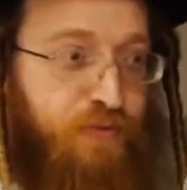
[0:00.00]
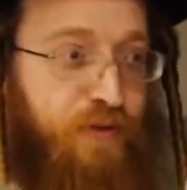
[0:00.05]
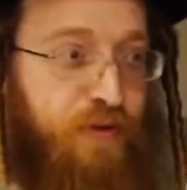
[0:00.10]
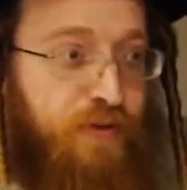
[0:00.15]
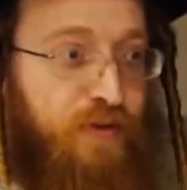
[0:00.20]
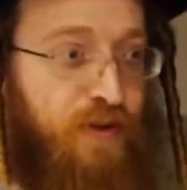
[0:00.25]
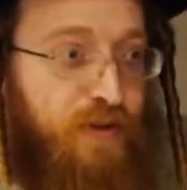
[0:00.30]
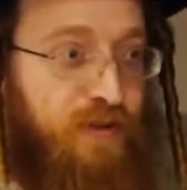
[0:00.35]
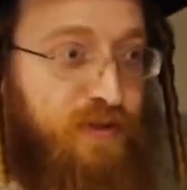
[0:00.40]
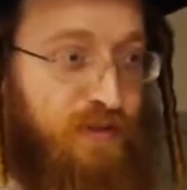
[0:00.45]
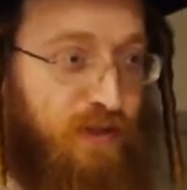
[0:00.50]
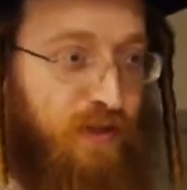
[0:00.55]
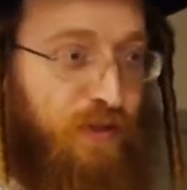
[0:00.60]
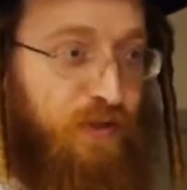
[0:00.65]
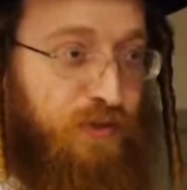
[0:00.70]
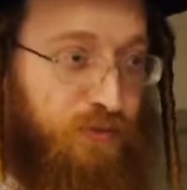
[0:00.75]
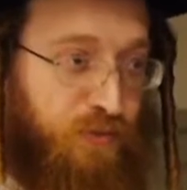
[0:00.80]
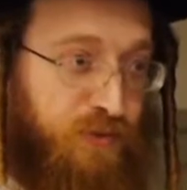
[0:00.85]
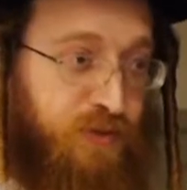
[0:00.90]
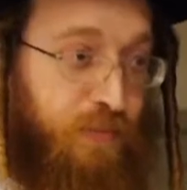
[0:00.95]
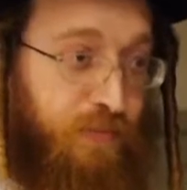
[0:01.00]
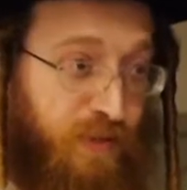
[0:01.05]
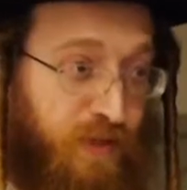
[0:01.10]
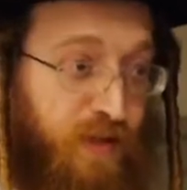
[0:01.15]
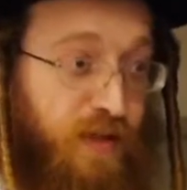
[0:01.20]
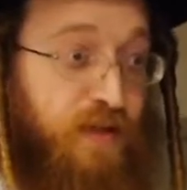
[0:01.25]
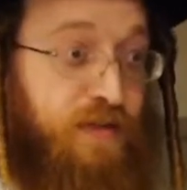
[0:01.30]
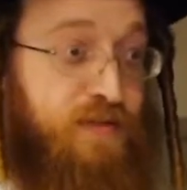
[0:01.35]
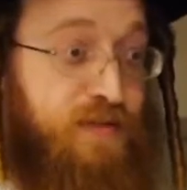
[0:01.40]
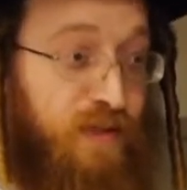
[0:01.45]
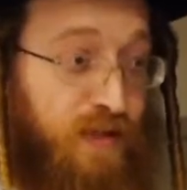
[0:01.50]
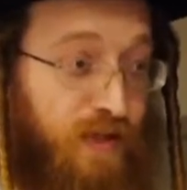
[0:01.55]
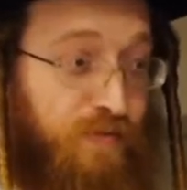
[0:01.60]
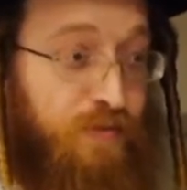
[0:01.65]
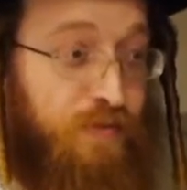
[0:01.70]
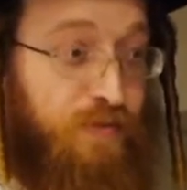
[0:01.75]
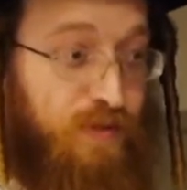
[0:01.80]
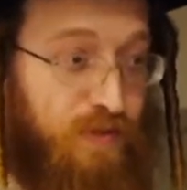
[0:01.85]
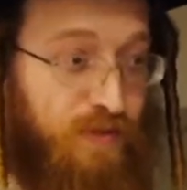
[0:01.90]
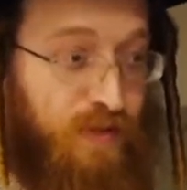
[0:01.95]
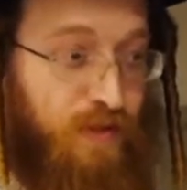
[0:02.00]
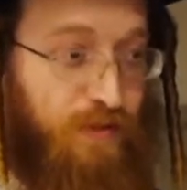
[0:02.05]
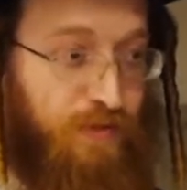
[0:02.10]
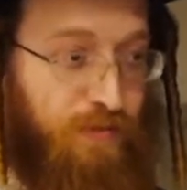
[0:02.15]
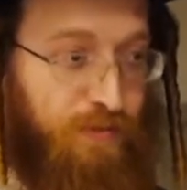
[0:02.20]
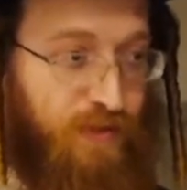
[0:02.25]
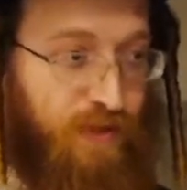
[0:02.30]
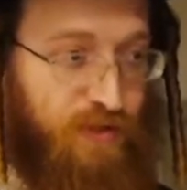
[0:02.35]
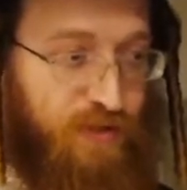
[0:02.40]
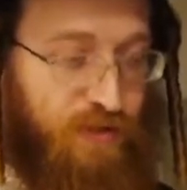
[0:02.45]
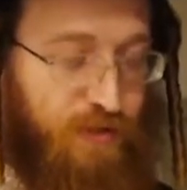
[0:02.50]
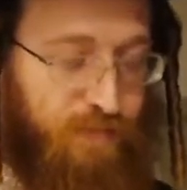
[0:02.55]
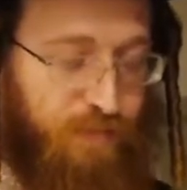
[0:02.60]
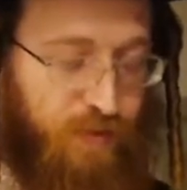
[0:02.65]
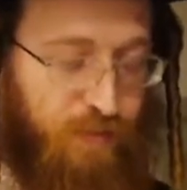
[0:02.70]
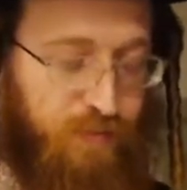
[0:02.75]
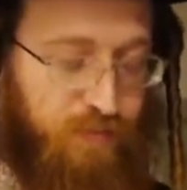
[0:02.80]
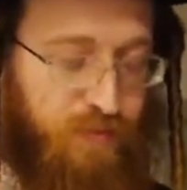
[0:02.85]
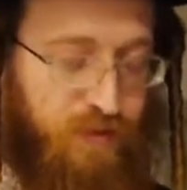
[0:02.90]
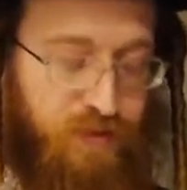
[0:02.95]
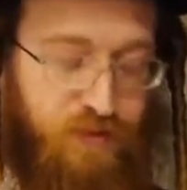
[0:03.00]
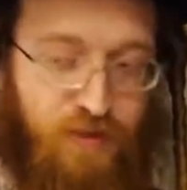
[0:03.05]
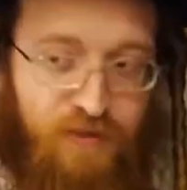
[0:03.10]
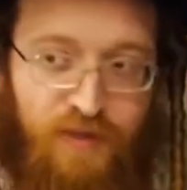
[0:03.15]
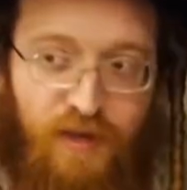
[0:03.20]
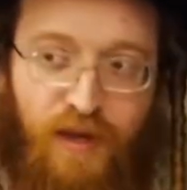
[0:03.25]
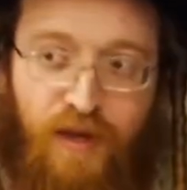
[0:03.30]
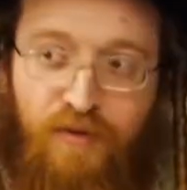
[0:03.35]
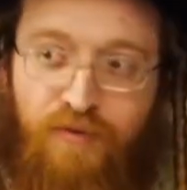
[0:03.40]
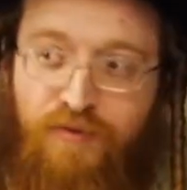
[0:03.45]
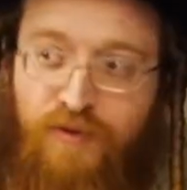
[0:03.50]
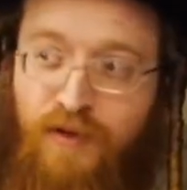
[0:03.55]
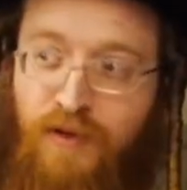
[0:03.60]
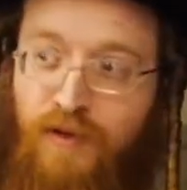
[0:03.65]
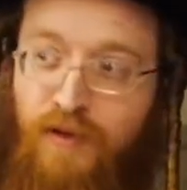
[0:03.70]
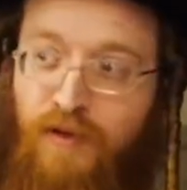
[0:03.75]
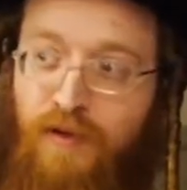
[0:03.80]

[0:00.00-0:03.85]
further onto something else that every healthy relationship probably does have.